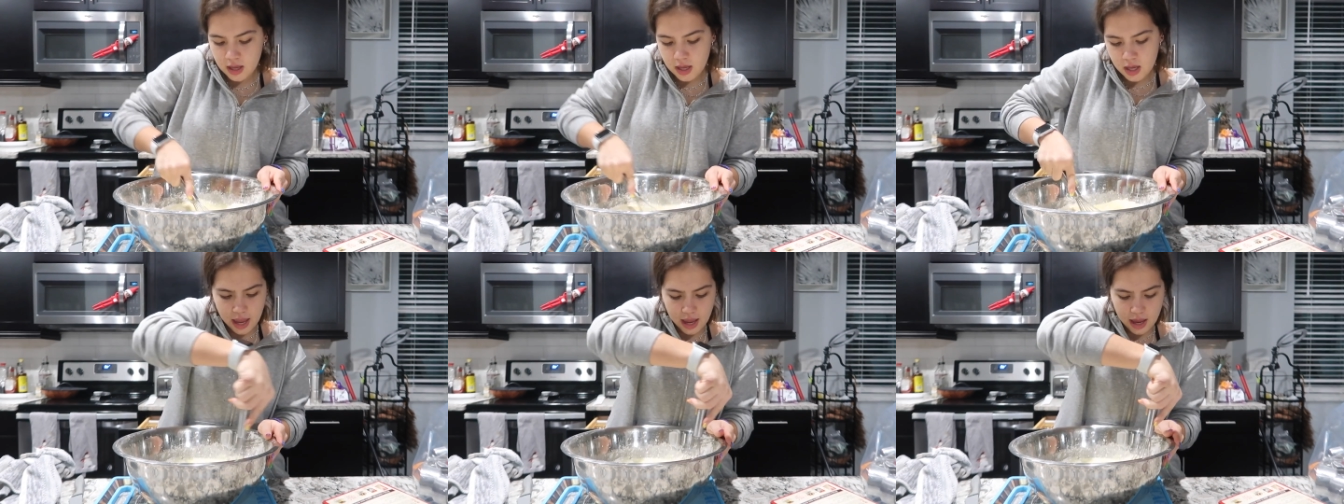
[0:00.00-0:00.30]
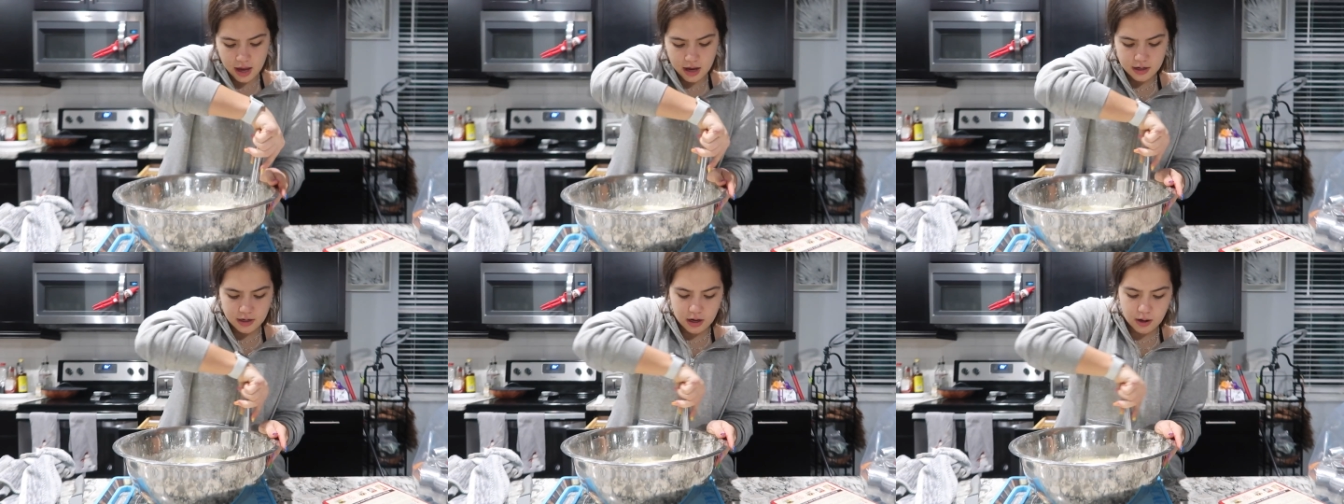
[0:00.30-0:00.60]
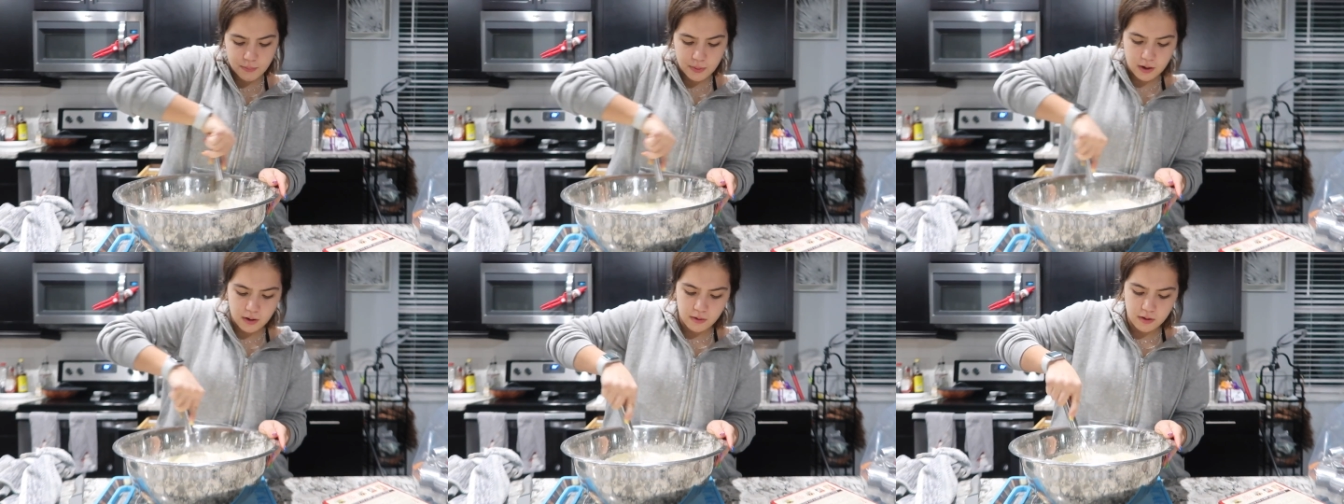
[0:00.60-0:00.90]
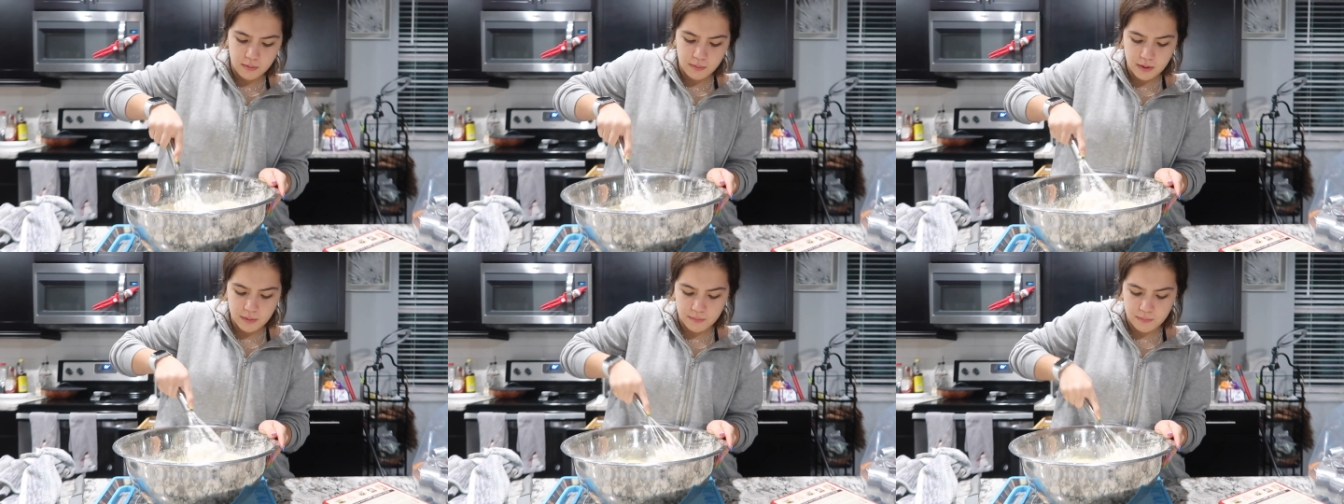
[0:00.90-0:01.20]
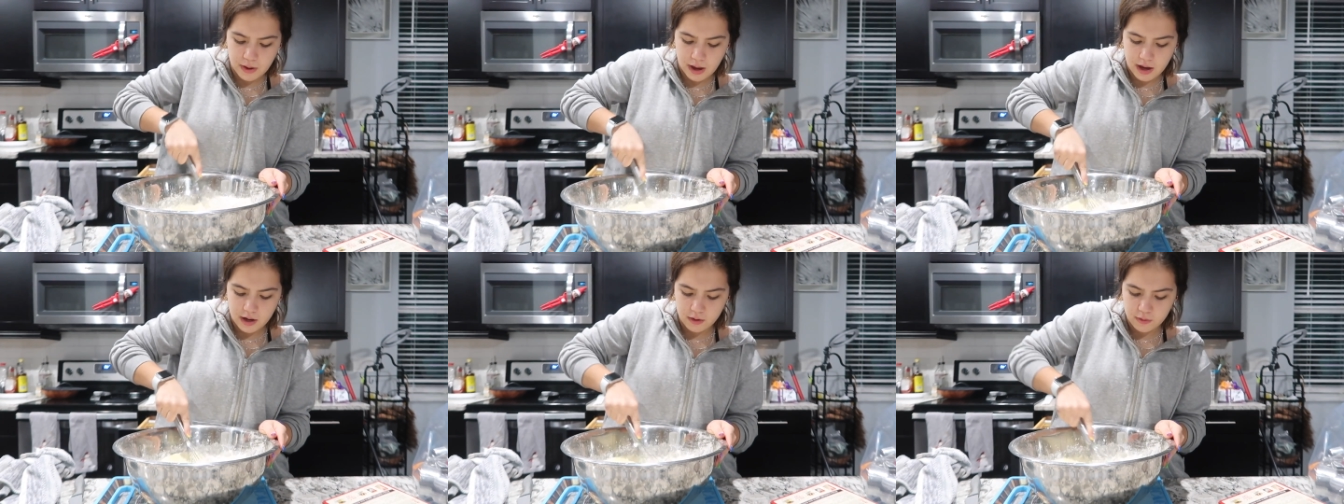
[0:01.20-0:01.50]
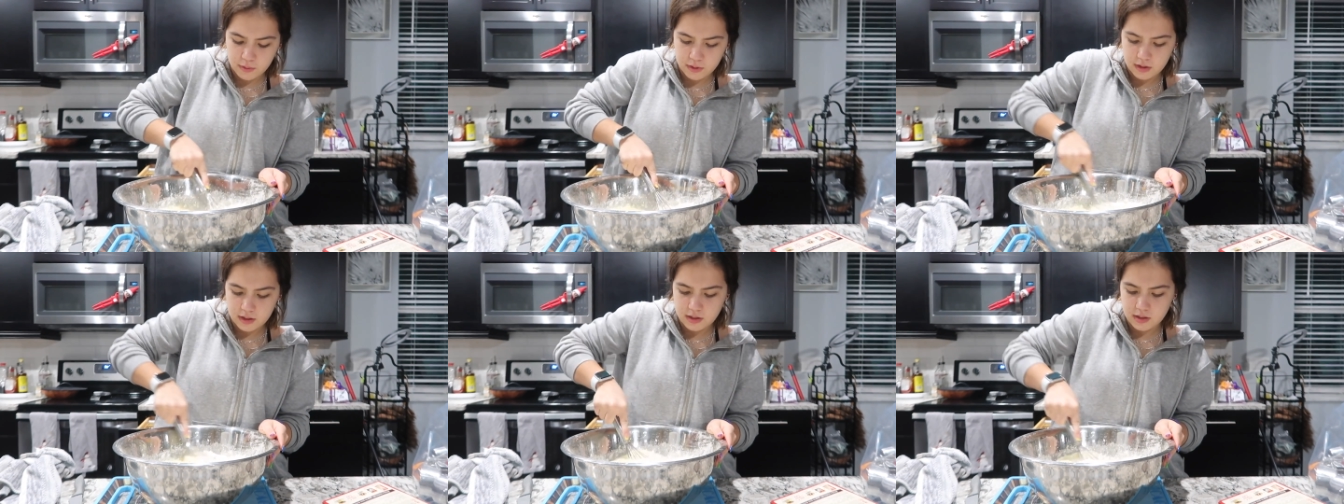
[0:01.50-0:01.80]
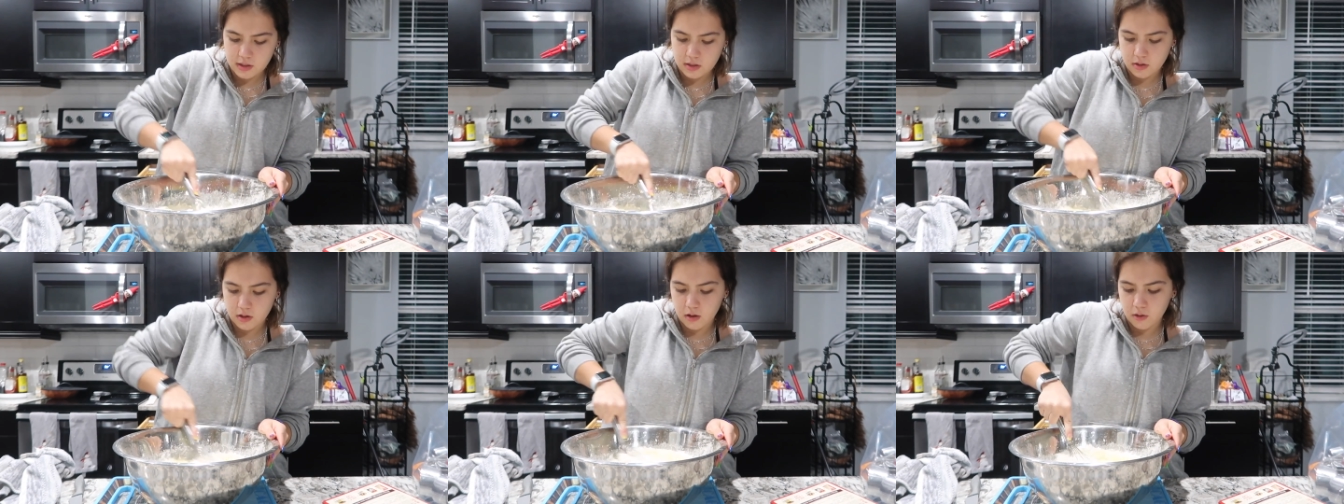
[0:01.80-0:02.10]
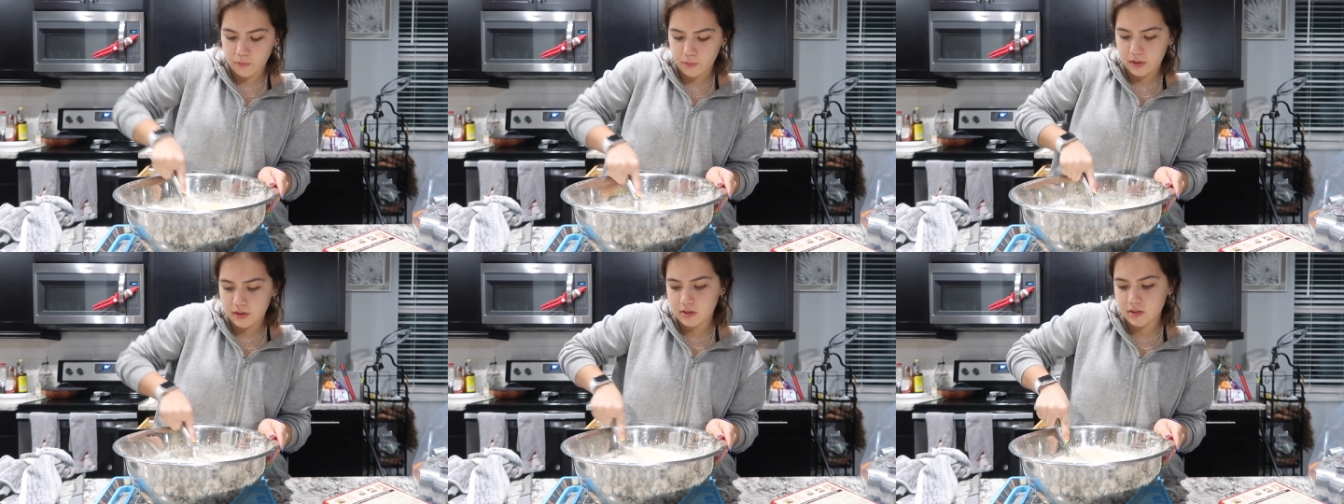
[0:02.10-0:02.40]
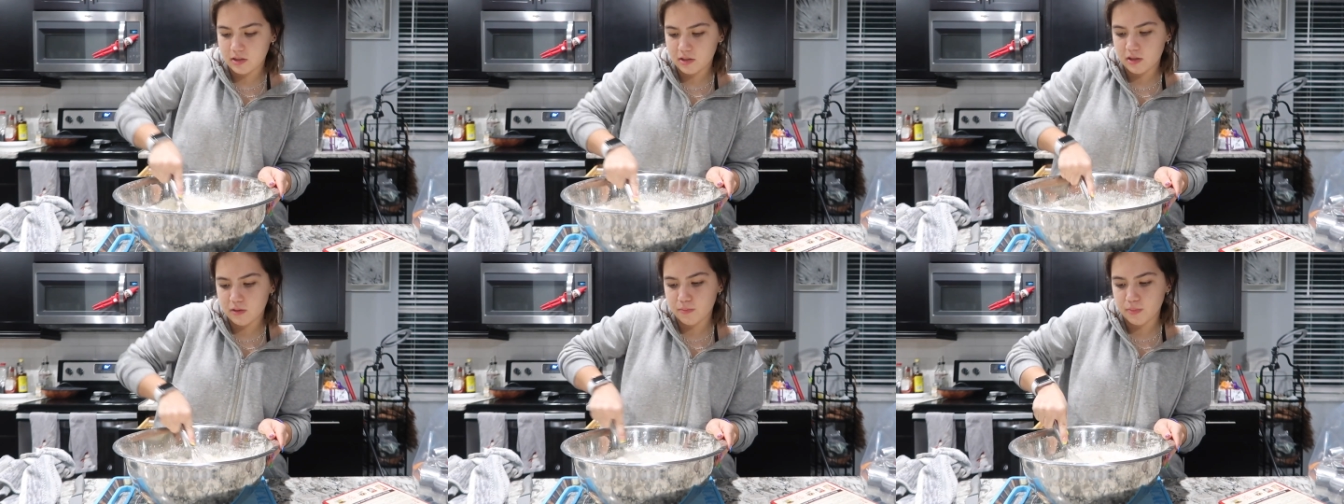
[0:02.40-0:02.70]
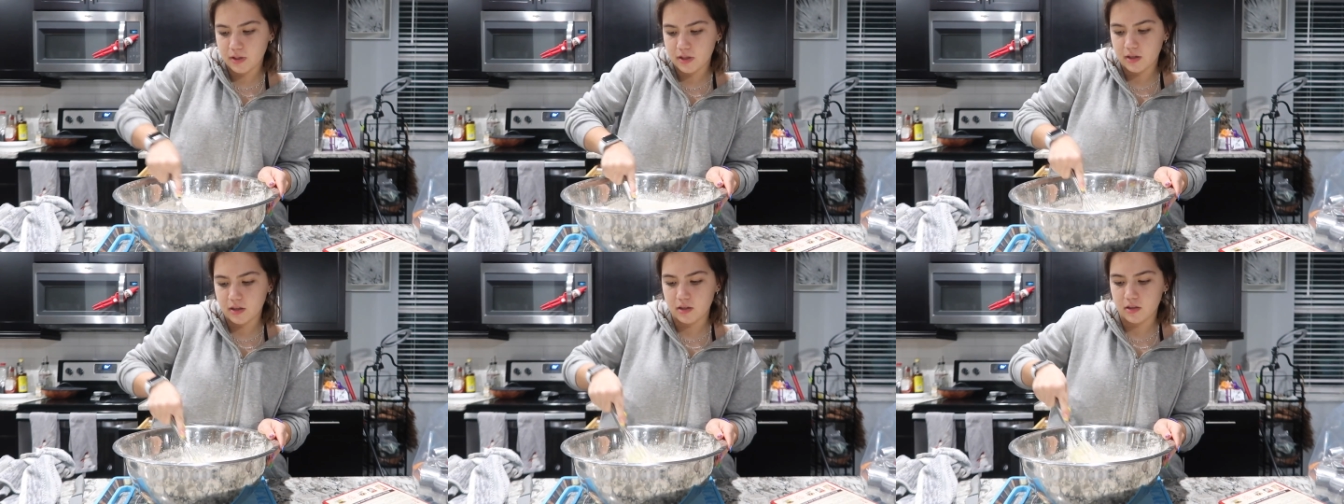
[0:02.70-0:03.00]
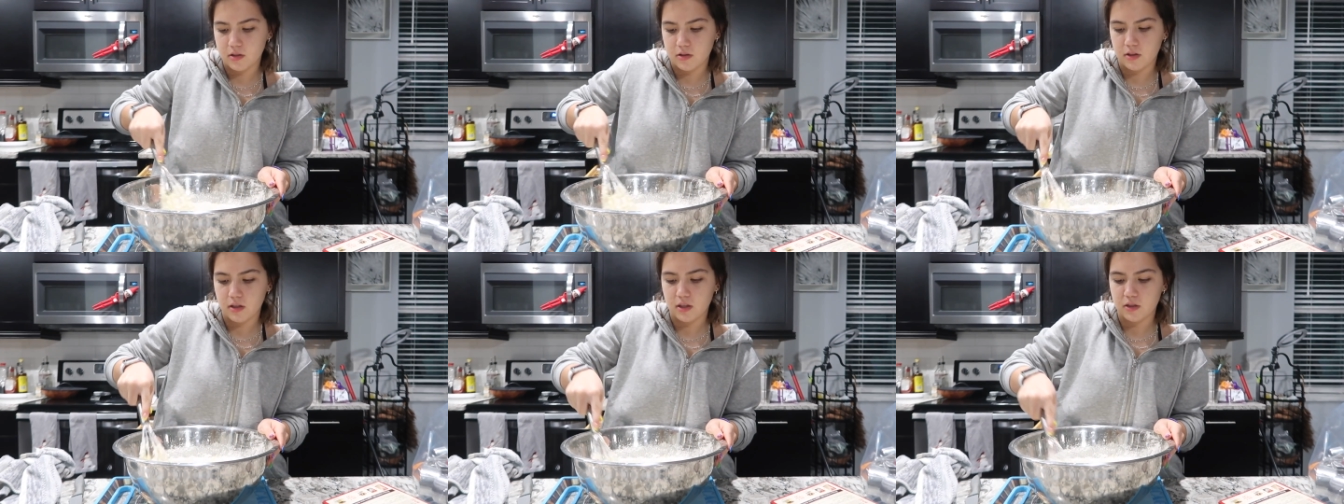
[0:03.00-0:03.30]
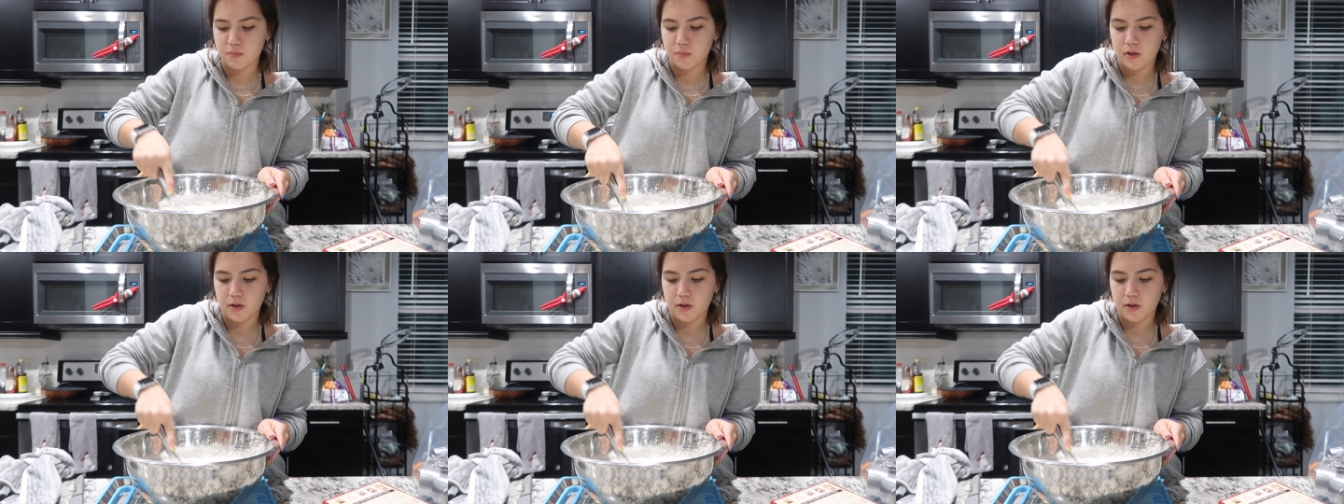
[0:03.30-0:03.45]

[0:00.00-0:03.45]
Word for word: and I'll probably be back when this is all whisked because you guys